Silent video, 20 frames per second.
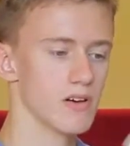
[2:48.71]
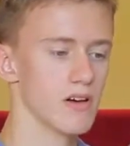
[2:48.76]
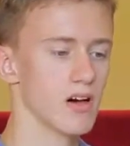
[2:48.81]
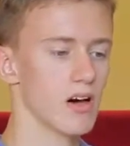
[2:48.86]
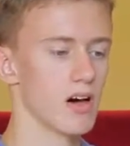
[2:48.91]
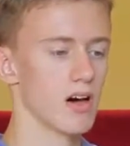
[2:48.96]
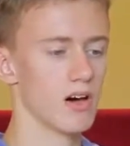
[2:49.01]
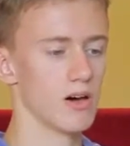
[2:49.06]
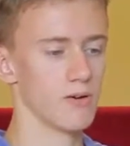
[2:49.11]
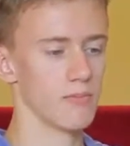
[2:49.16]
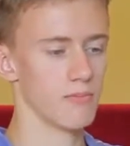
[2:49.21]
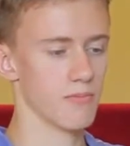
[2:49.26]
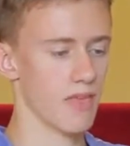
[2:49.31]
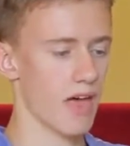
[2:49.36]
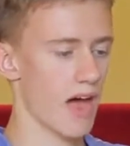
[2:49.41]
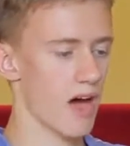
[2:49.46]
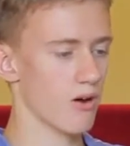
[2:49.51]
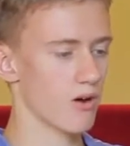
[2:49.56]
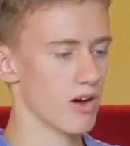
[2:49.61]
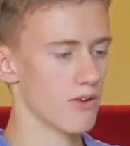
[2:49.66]

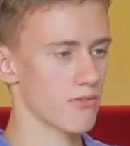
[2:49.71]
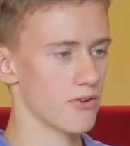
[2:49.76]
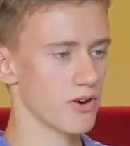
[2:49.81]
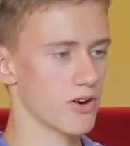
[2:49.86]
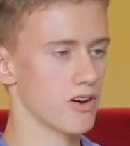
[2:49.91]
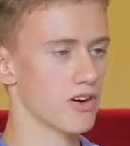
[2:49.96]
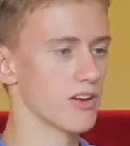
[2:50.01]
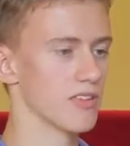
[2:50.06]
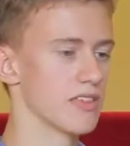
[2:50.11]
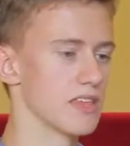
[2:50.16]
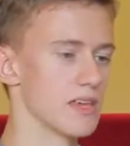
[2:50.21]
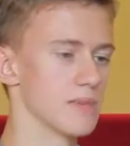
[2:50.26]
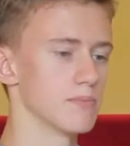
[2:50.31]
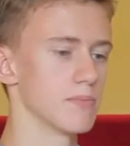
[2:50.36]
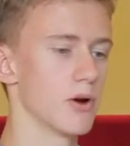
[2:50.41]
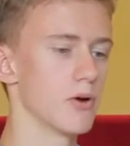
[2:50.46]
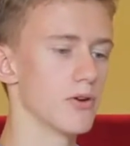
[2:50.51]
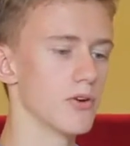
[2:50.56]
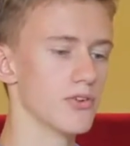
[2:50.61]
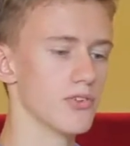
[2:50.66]
However, the
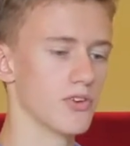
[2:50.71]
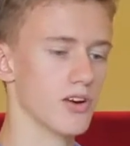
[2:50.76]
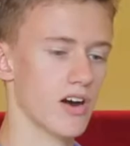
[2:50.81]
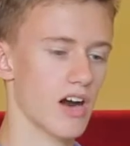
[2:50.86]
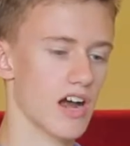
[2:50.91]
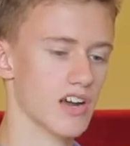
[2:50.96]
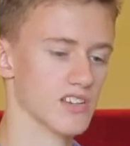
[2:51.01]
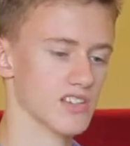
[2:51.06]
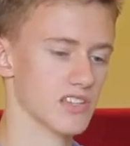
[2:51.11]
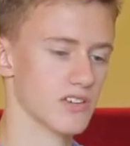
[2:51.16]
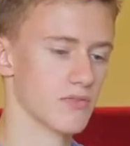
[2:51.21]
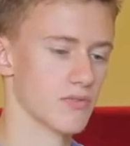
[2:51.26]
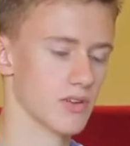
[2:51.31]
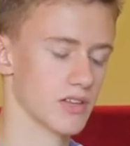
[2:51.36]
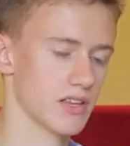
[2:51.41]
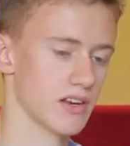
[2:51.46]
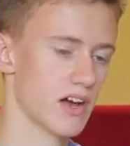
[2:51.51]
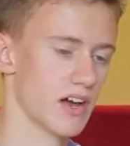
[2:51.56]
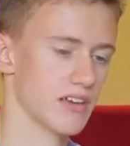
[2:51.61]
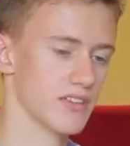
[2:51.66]
motors are actually
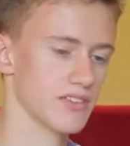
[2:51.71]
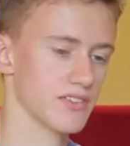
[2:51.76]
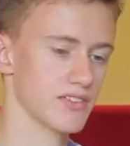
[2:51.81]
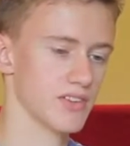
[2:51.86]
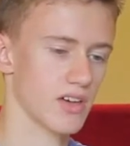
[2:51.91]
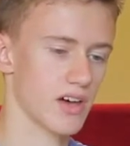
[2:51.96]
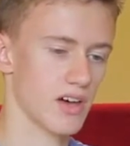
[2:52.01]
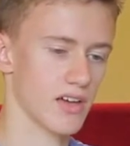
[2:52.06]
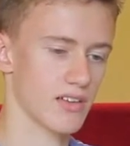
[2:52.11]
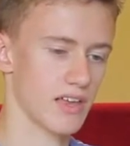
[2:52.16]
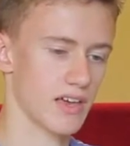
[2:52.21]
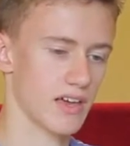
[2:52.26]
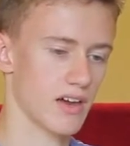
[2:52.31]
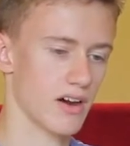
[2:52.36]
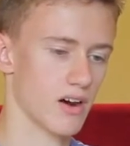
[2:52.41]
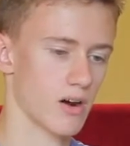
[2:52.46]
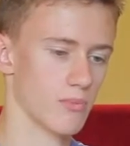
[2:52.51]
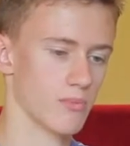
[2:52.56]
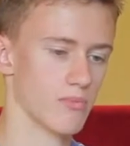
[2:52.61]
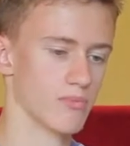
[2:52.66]
really nice. They
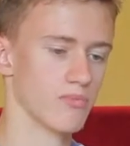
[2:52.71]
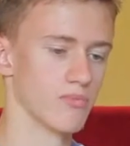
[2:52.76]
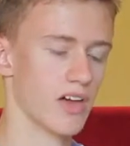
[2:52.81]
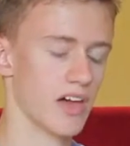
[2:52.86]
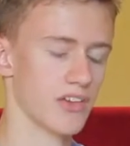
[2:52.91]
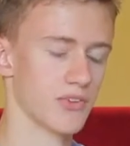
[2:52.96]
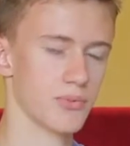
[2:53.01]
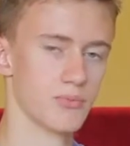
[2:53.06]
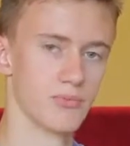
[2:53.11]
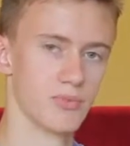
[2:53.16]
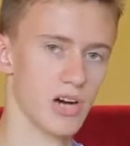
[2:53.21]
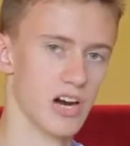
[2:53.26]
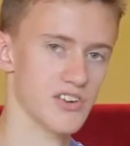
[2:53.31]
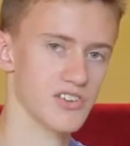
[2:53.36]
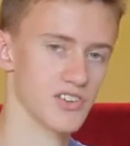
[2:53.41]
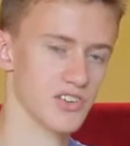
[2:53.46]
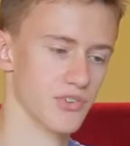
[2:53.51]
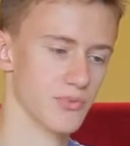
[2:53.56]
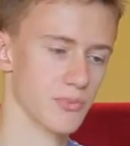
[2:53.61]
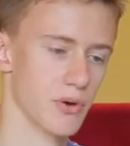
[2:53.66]
are nice
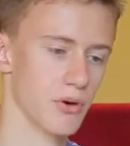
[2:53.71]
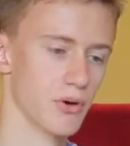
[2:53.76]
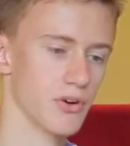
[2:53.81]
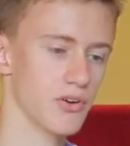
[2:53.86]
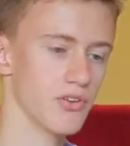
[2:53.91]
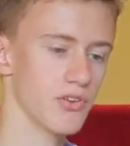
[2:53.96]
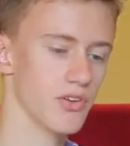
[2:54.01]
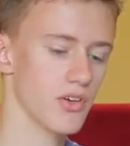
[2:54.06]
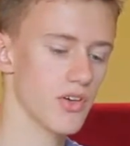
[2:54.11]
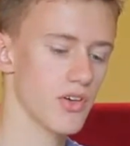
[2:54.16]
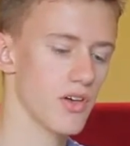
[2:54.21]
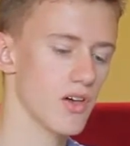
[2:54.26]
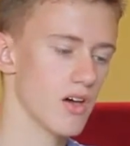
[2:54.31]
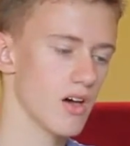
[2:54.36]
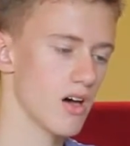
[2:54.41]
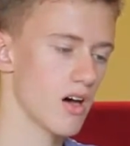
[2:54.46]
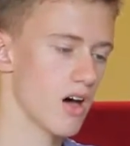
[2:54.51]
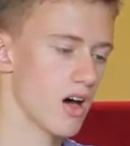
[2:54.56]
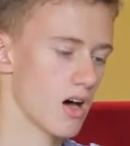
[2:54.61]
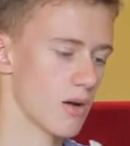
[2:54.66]
brushless motors,
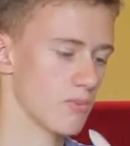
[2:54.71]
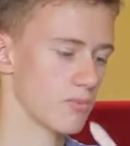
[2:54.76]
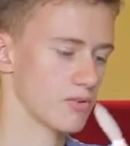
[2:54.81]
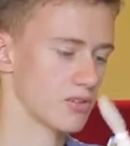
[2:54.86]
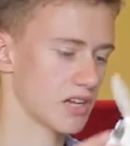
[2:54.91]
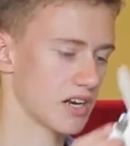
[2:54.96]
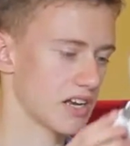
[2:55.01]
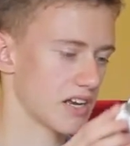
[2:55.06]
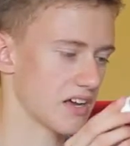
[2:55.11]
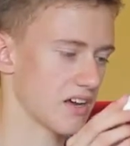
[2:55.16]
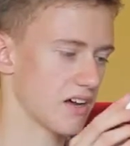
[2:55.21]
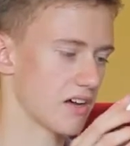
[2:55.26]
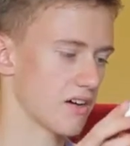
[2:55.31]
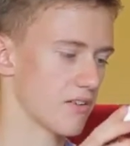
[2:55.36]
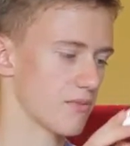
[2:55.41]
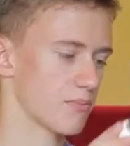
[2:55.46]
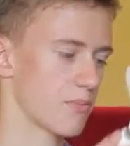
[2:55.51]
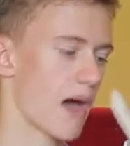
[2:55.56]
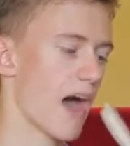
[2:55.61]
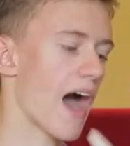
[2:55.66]
plenty
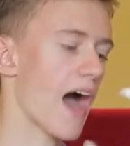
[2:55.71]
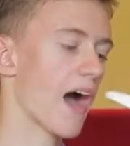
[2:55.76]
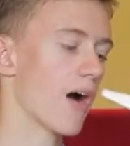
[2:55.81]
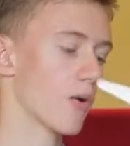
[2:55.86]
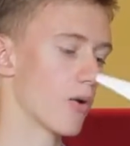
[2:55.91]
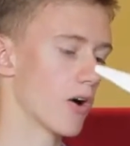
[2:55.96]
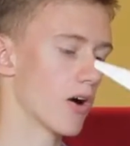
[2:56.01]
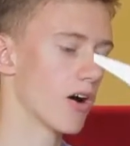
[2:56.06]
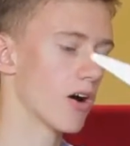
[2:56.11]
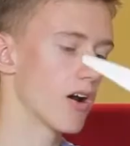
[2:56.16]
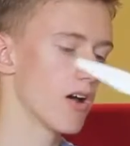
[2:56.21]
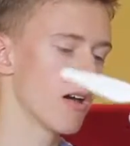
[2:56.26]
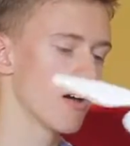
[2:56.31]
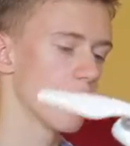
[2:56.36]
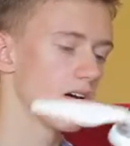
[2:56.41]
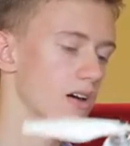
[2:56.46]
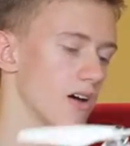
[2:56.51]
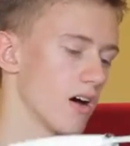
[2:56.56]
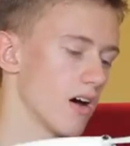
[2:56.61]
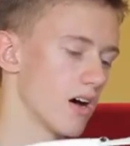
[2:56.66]
of power,
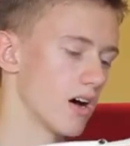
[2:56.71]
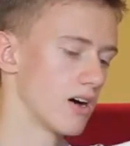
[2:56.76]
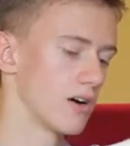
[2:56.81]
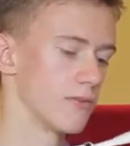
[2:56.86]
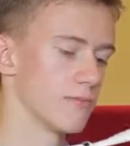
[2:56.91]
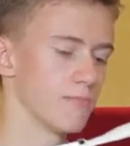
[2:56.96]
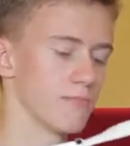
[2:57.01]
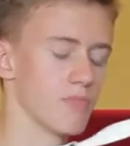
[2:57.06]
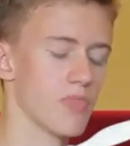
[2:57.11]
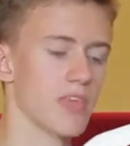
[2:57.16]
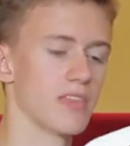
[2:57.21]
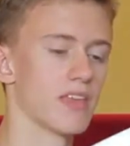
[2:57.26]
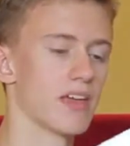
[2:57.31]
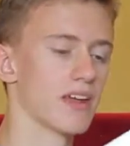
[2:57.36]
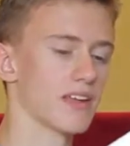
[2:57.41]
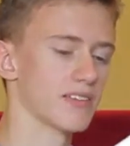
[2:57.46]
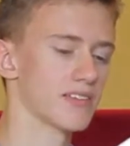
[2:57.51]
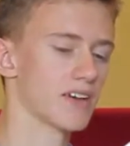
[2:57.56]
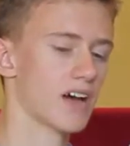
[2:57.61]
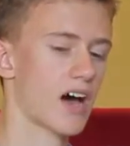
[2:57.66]
and then
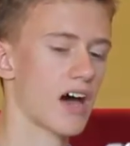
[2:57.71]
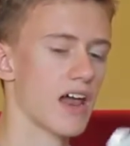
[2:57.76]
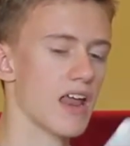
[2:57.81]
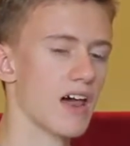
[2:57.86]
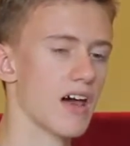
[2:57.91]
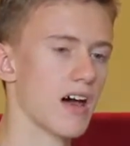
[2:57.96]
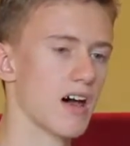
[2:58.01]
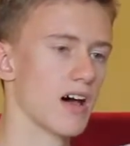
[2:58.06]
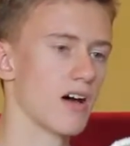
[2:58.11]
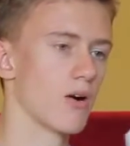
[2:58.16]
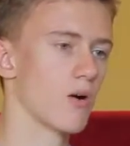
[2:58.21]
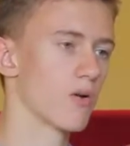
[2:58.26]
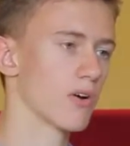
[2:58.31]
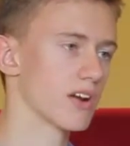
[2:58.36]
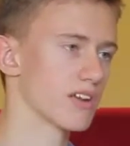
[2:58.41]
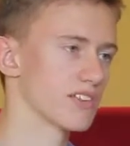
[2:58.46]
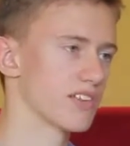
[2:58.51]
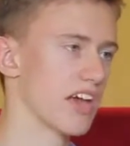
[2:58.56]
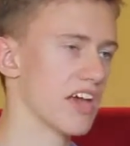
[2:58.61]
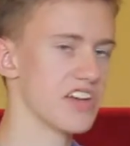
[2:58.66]
it's got
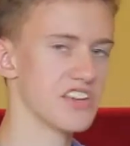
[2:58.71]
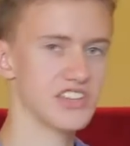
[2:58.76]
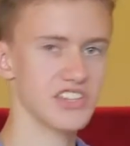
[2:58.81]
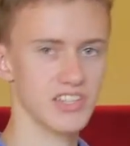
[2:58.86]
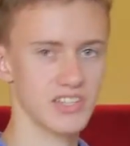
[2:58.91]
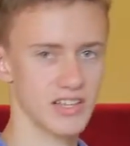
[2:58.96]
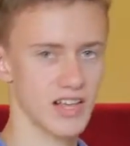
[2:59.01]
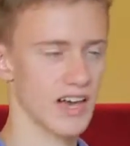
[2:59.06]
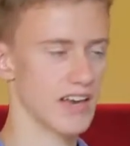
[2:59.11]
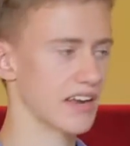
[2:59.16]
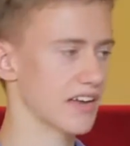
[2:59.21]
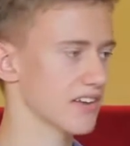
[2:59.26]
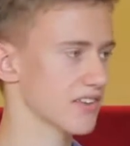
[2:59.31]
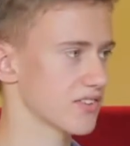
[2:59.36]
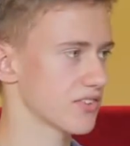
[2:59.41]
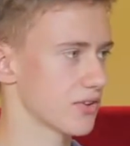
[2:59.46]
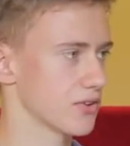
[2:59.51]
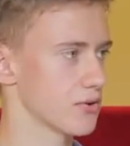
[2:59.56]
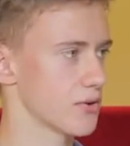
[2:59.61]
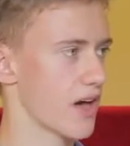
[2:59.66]
orientation lighting,
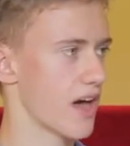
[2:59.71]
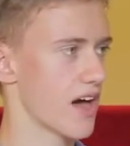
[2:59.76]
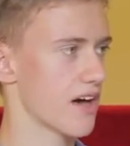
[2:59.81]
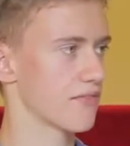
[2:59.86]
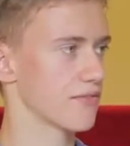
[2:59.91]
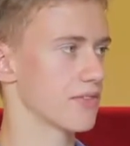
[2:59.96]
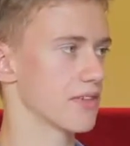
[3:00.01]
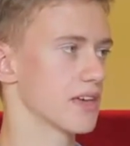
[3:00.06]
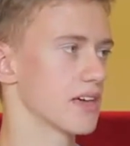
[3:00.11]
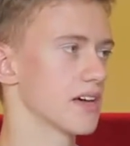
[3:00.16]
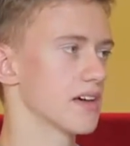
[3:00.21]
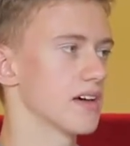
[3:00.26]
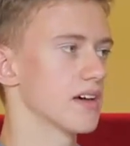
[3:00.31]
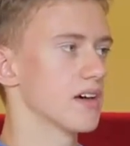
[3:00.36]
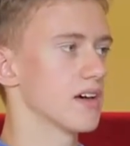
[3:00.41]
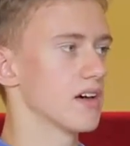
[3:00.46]
so you have the